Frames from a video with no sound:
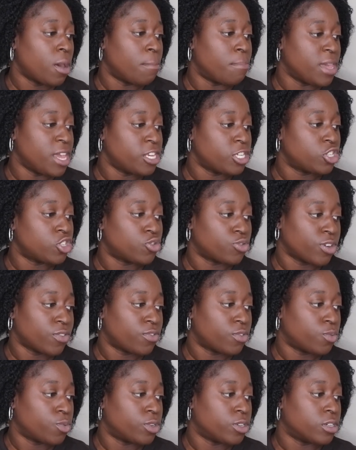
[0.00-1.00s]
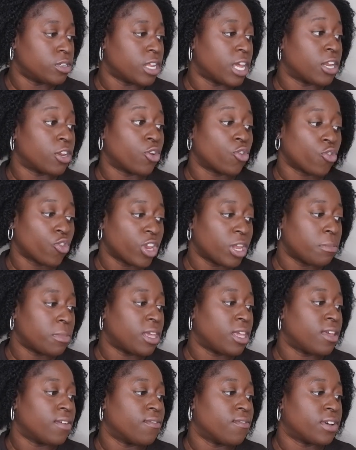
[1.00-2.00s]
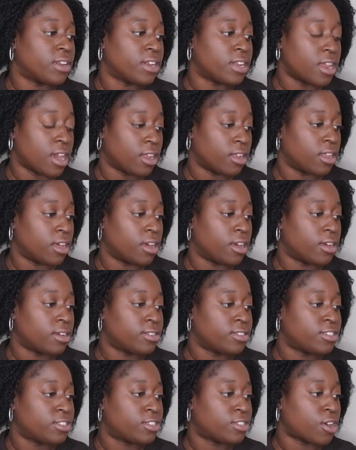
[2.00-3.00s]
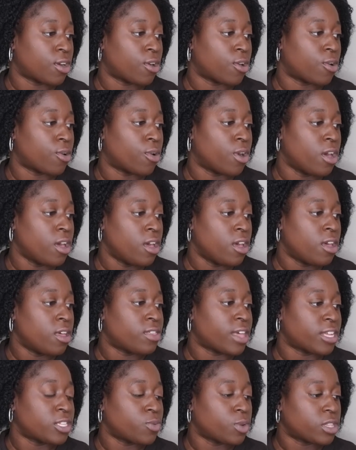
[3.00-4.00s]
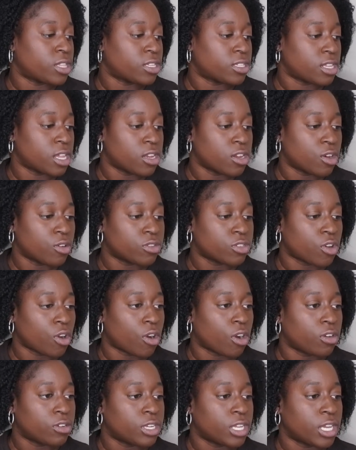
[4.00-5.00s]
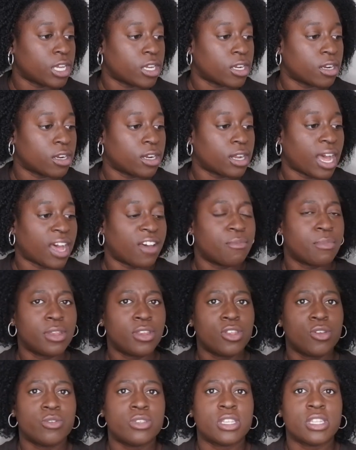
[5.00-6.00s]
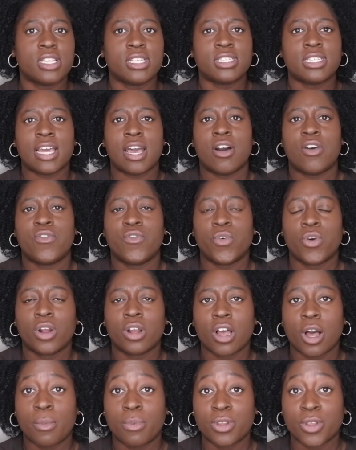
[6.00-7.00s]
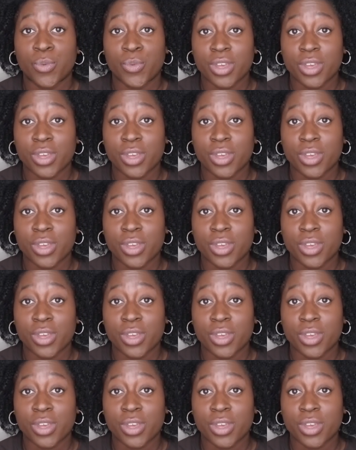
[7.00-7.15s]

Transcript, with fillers: beach driftwood, and creamy vanilla. So that's what the scent notes are on here. I've been using this now for a couple of